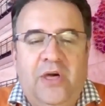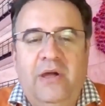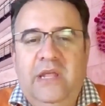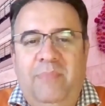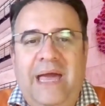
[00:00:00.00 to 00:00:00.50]
the
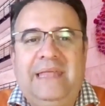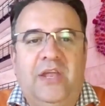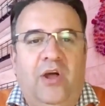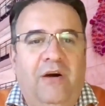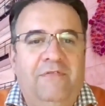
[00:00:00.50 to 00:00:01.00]
only bank
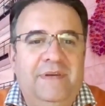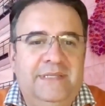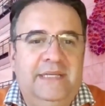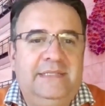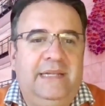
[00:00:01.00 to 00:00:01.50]
that
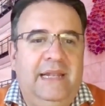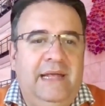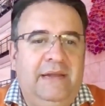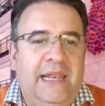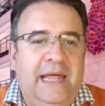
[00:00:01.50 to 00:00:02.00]
offers it and, and,
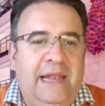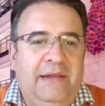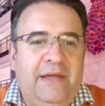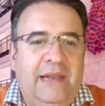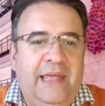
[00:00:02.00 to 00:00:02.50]
and,
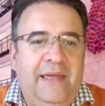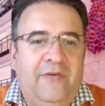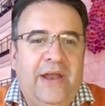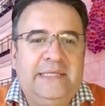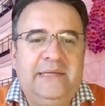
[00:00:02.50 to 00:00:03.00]
and,
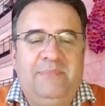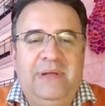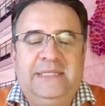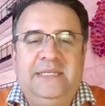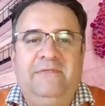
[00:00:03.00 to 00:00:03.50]
and creates
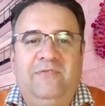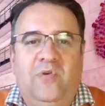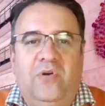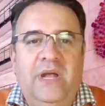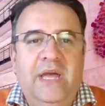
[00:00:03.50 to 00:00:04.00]
ability
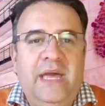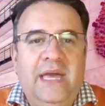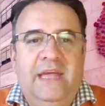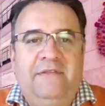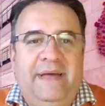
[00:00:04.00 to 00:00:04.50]
for
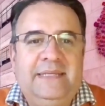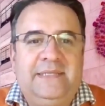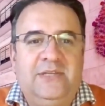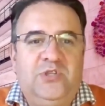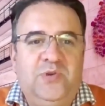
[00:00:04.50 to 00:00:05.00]

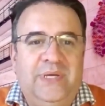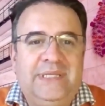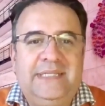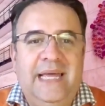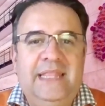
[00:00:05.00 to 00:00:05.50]
investors to
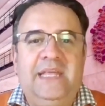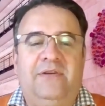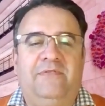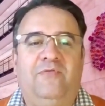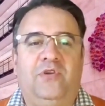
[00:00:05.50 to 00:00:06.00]
extend
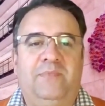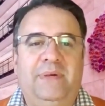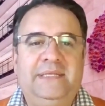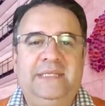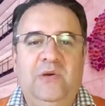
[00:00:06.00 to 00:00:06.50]
their
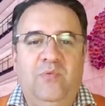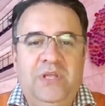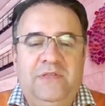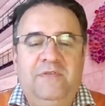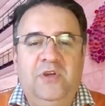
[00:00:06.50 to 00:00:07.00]
affordability
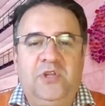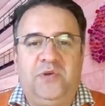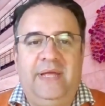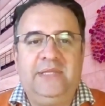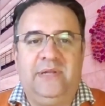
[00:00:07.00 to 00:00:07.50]
with future
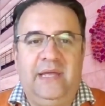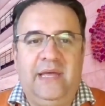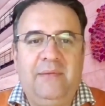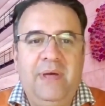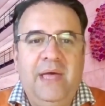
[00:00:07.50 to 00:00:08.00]
rental
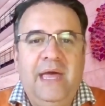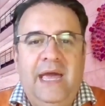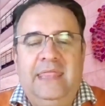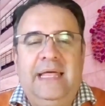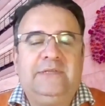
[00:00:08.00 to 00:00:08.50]
income.
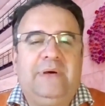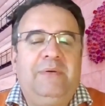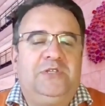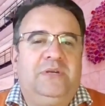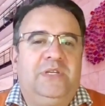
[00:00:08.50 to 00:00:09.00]
And that's why
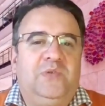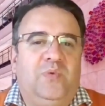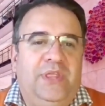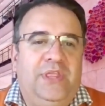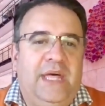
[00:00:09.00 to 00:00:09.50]
we do it
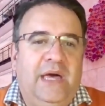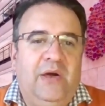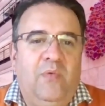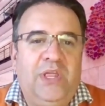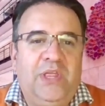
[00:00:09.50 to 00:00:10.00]
with,
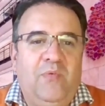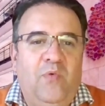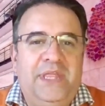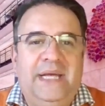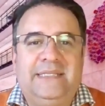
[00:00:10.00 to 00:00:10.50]
uh, with,
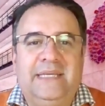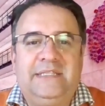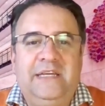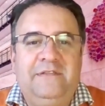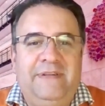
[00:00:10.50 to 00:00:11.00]
with
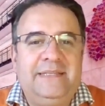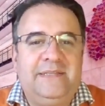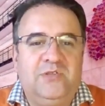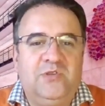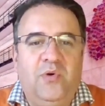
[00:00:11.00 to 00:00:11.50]
existing
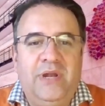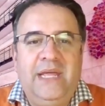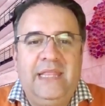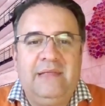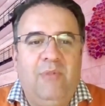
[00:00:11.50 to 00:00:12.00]
investors
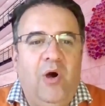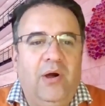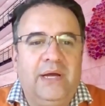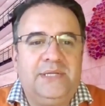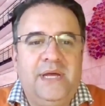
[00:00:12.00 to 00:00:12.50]
already in the
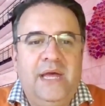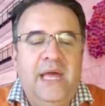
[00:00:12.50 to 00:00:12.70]
market.